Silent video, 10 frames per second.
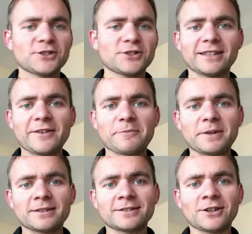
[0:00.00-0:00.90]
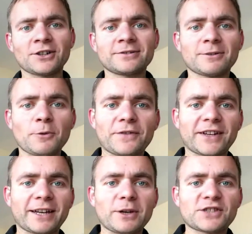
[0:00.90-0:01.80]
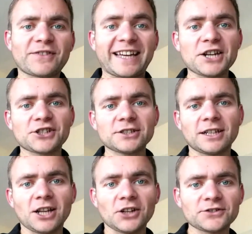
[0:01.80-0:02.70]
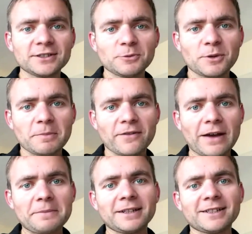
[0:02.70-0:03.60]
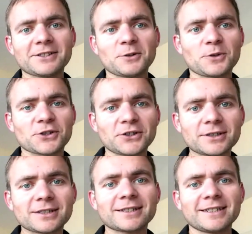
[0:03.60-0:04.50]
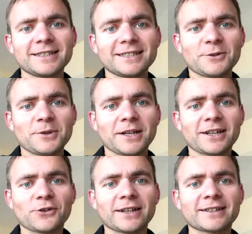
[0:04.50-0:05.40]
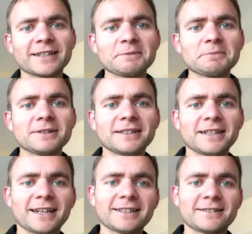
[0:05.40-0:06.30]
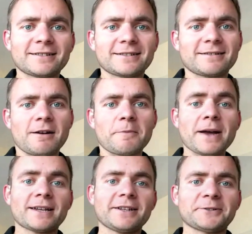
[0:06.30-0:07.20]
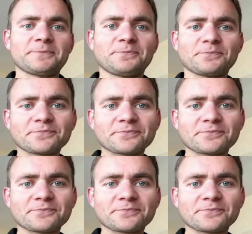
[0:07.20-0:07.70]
Recently been on a week's vacation in London with my family, so it was good. We had a great time, and now I'm back here.